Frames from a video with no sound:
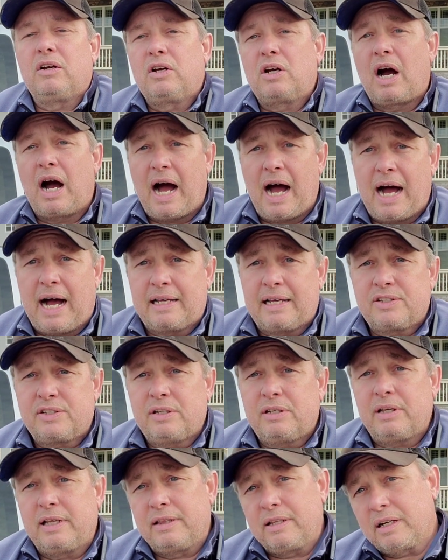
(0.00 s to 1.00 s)

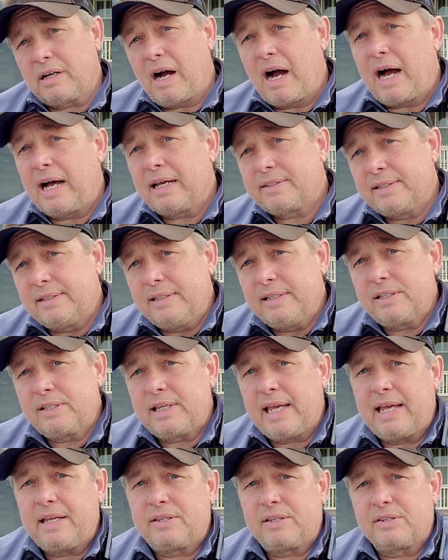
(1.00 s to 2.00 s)
cost, and the cost in this
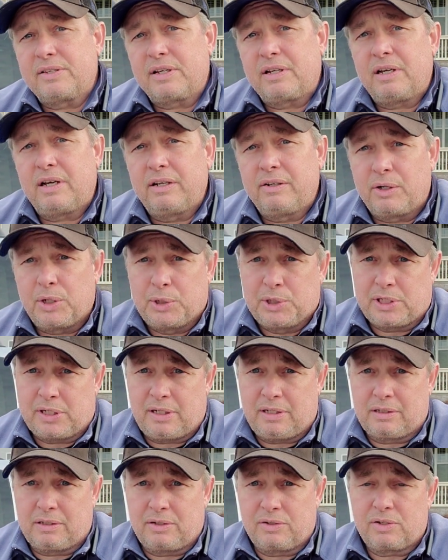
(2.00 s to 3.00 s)
case is
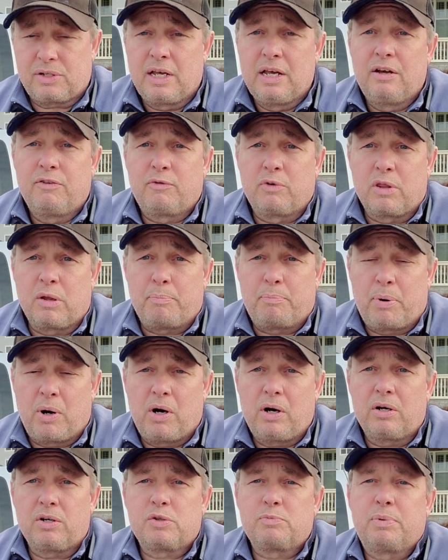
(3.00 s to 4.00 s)
$100 for the
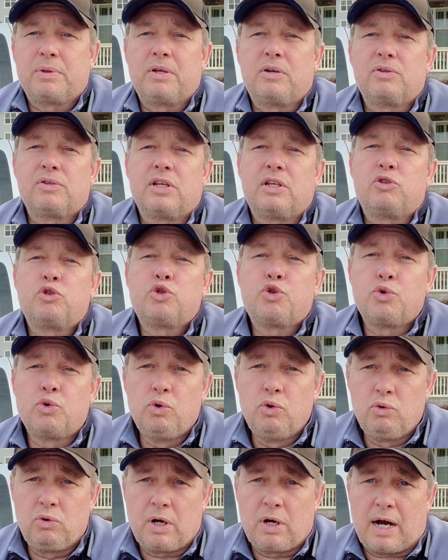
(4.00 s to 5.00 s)
parts, but there's a
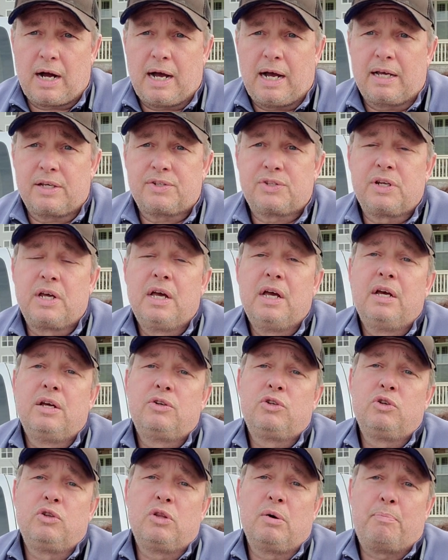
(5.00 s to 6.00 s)
true cost
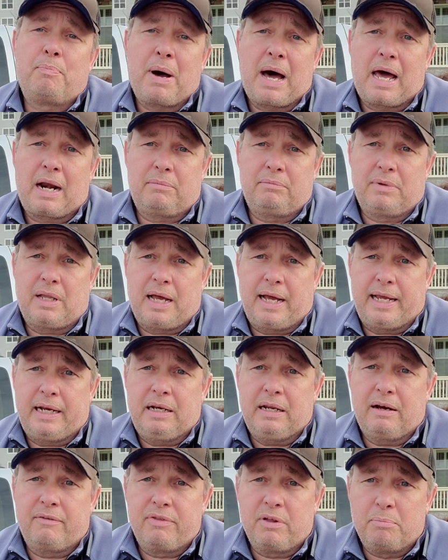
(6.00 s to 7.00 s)
to the bottom line
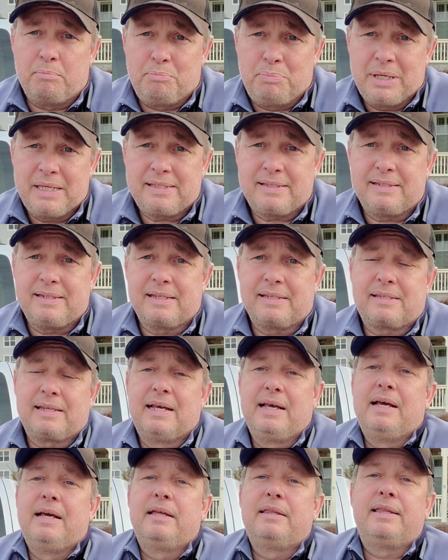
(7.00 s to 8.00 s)
of the business
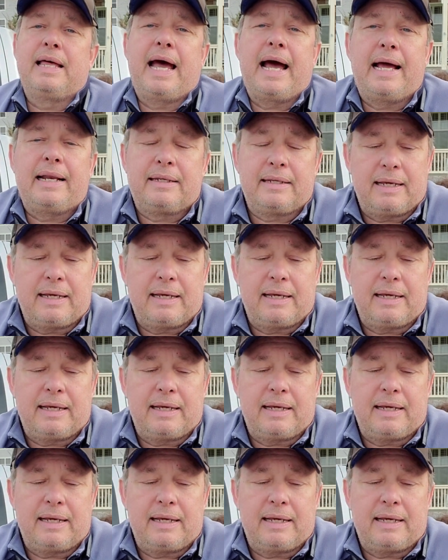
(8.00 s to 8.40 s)
that